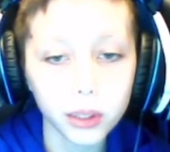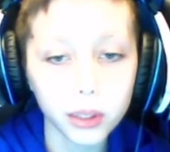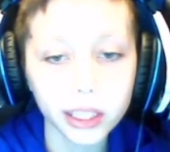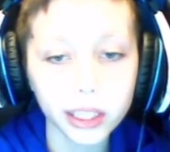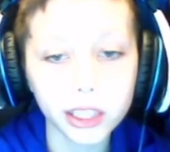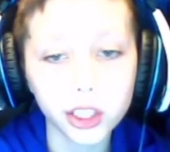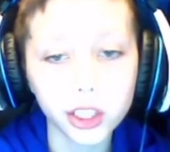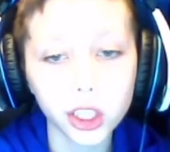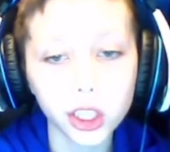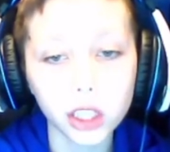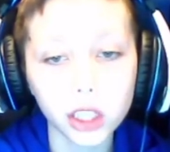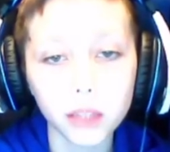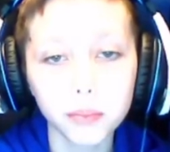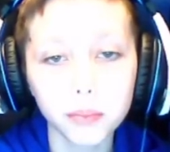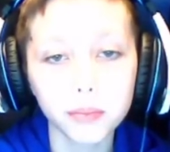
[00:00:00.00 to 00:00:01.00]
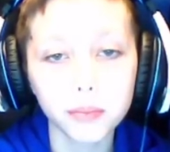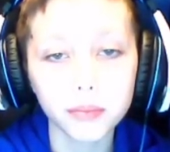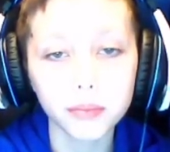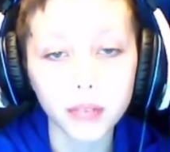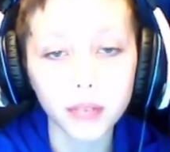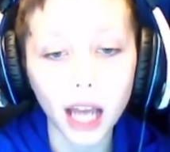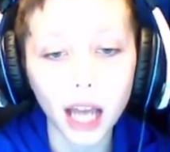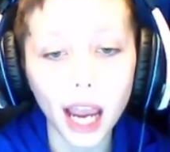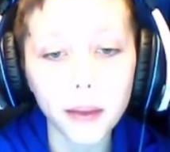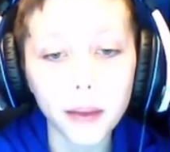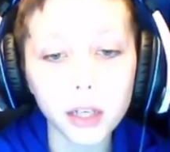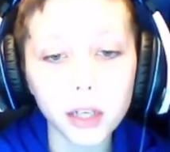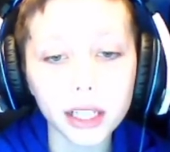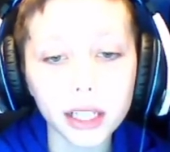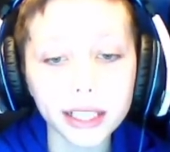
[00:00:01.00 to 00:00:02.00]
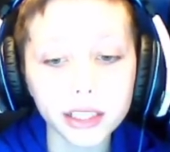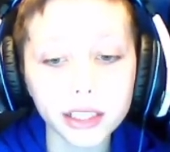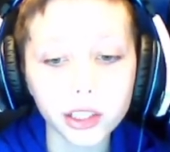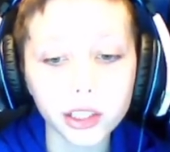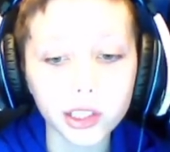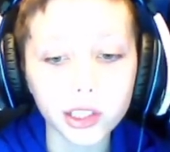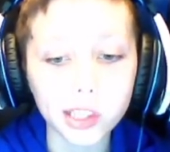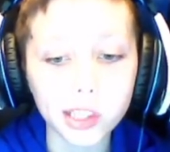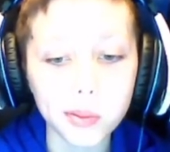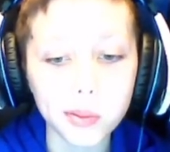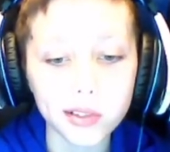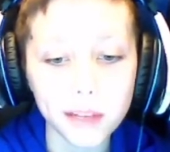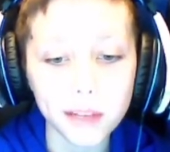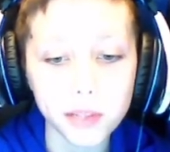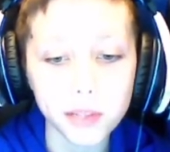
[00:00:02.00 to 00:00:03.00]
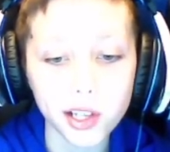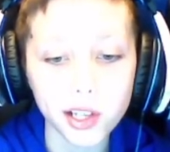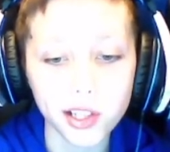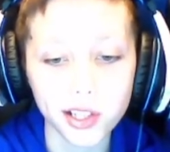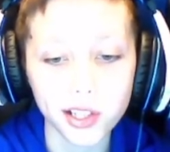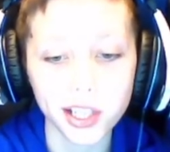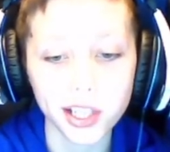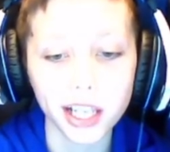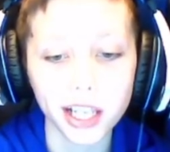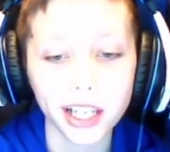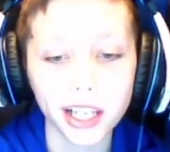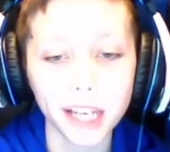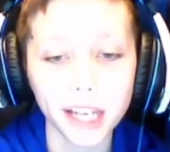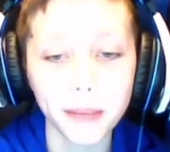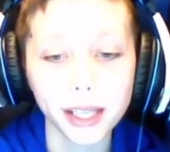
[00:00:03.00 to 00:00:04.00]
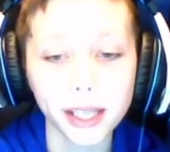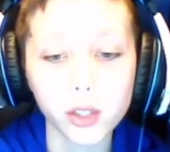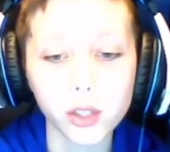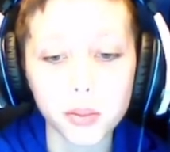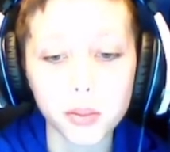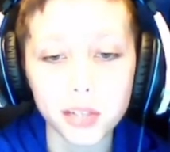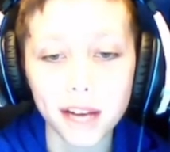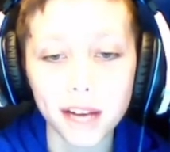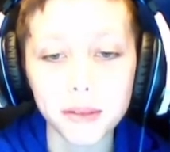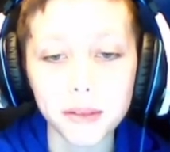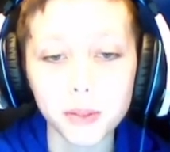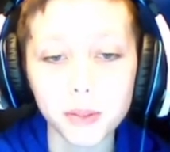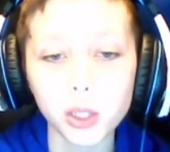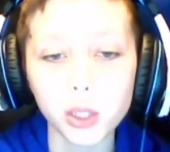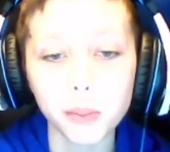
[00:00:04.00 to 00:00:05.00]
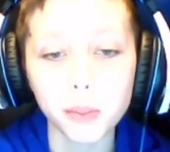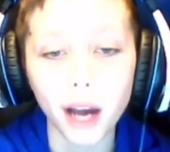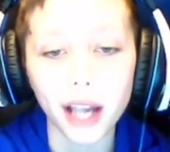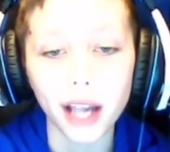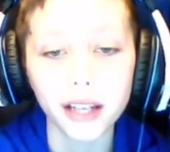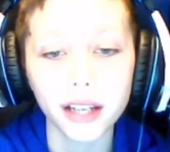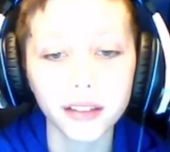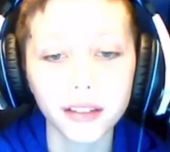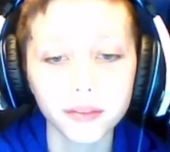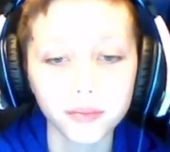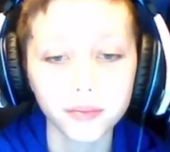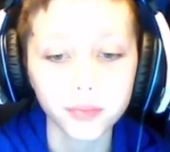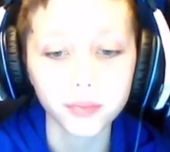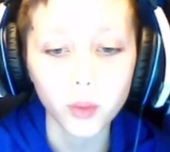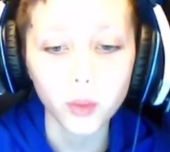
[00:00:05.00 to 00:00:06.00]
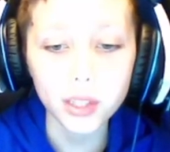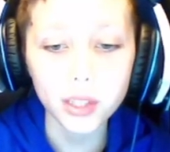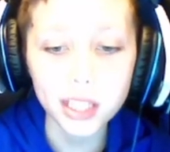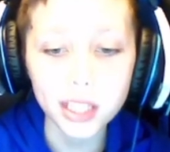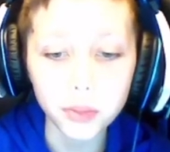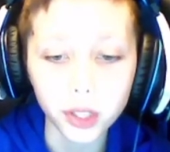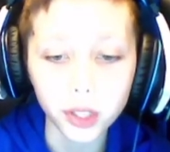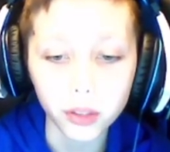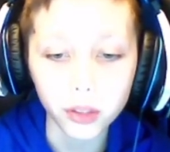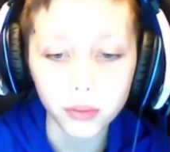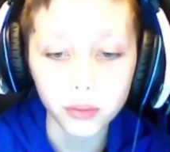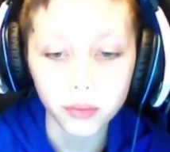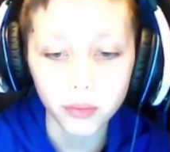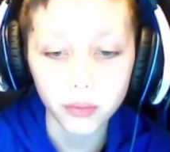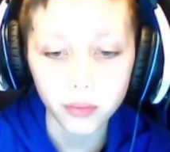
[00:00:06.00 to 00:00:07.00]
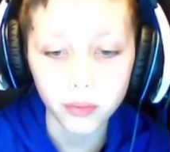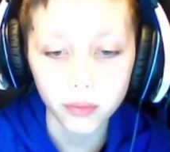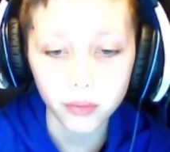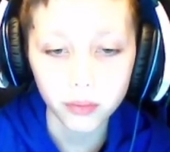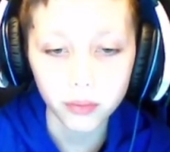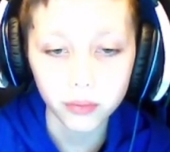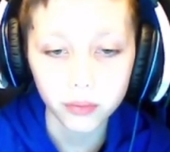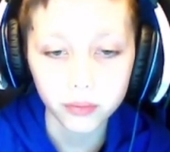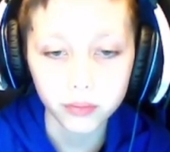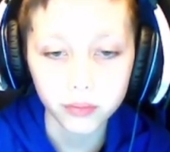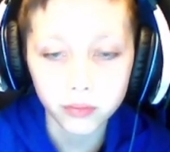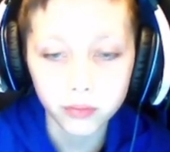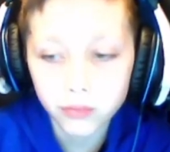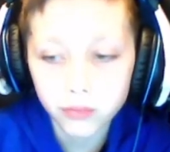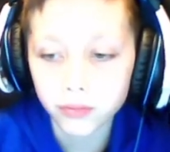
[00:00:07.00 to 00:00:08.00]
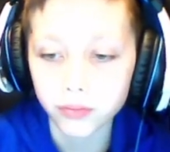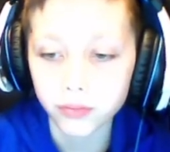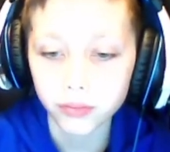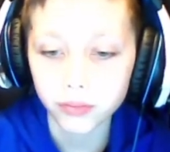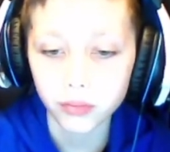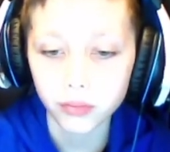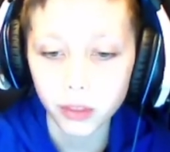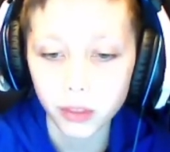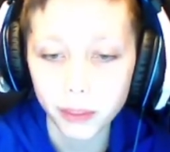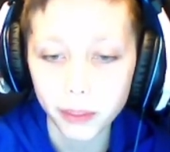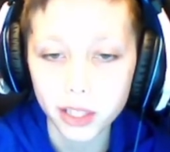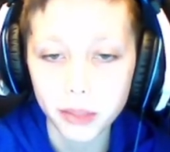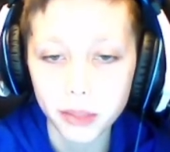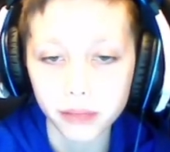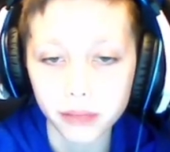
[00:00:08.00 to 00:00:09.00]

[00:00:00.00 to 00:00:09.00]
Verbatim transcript: eat your I will eat your subscriptions and make you subscribe to PewDiePie. What's this one do? Hmm, eats me.